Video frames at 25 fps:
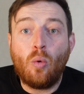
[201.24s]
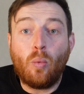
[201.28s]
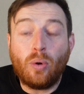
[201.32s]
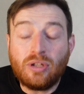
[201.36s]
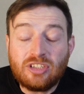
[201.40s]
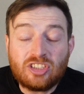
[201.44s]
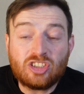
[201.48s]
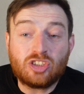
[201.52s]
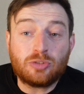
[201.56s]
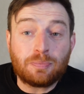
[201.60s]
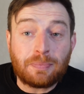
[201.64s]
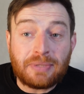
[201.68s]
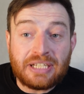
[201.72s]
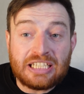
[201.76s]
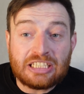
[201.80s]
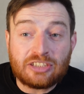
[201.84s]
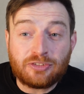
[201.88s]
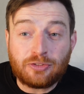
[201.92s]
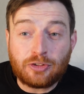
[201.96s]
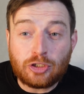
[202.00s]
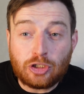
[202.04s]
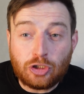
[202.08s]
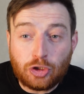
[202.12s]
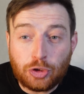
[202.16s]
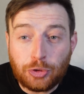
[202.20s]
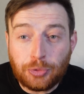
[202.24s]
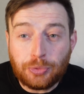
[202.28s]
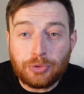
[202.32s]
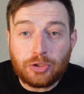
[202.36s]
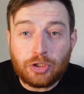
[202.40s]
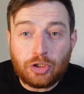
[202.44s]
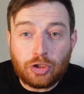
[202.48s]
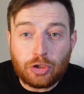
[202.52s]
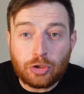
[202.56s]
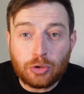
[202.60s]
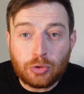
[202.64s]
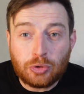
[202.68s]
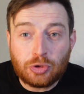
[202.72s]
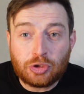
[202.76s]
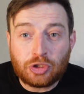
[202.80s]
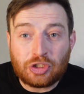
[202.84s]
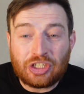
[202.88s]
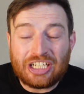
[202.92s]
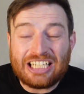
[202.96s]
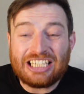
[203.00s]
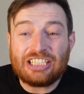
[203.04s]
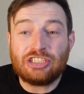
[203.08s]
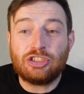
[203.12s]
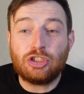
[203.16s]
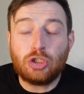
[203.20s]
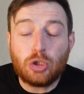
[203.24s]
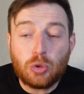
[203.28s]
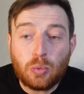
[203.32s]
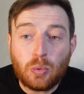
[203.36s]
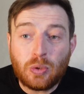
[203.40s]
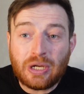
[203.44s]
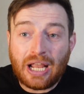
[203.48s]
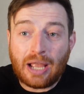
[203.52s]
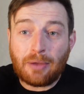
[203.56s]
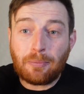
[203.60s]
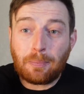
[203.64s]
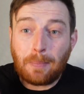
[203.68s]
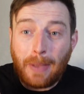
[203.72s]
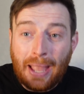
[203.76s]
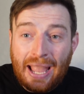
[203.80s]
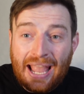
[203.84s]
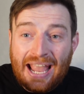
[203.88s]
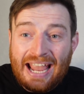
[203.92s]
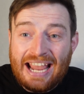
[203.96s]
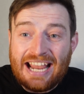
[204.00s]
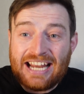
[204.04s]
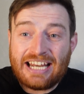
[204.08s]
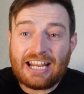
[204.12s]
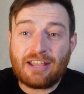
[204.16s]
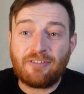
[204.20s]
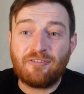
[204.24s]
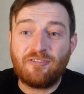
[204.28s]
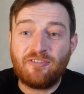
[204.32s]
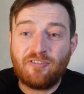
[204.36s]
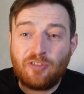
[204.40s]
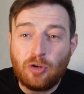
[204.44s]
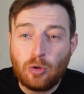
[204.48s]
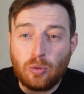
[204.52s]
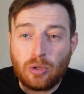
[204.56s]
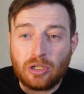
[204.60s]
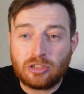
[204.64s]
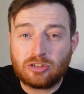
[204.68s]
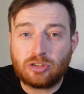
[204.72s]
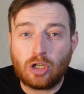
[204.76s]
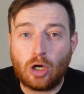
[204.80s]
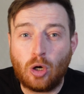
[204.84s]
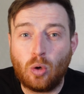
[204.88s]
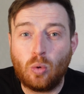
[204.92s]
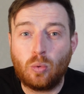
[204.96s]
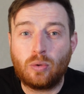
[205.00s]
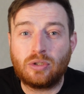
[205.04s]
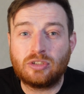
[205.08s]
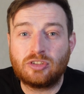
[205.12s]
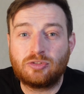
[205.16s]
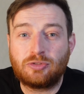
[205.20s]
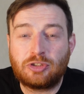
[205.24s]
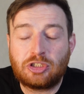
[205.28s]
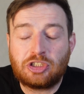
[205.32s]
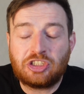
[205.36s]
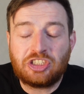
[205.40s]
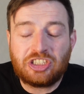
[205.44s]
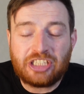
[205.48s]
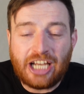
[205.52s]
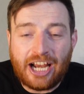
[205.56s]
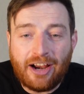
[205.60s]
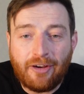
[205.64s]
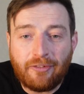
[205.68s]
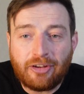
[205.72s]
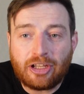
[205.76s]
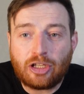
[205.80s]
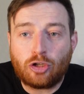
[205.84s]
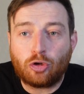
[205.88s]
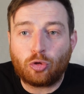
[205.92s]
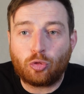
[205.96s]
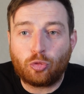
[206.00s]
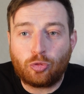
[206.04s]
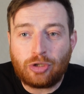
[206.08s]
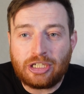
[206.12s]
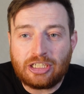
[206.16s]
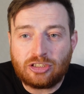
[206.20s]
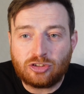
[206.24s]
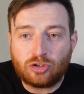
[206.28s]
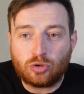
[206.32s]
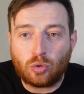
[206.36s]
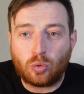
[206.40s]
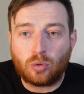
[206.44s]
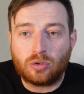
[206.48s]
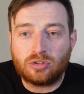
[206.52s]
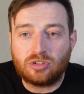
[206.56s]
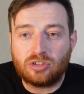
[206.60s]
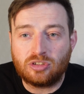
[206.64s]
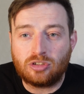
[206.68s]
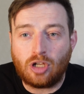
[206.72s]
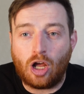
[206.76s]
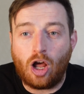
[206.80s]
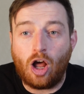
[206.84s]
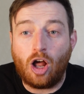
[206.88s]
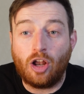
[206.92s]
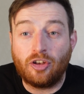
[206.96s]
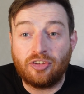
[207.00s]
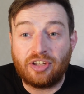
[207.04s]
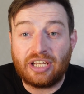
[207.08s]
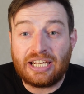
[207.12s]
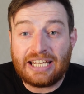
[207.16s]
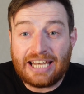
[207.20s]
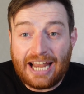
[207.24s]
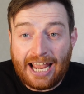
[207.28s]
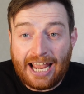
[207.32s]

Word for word: What this means for you, the user, is you will get paid in Fula tokens for sharing your resources on the